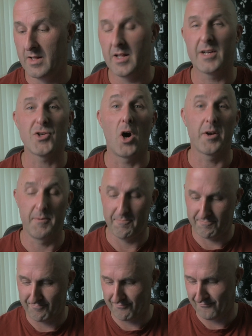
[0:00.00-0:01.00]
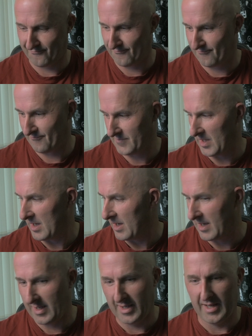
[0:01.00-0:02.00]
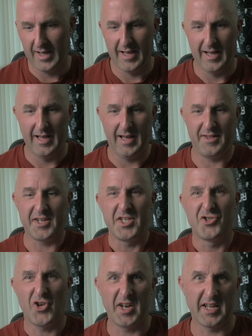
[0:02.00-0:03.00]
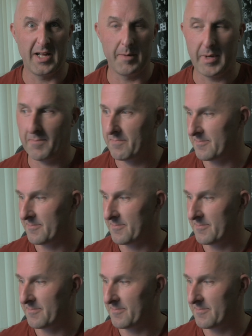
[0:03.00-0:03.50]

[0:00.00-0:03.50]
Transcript: That's hot. I think she's trying to kill me.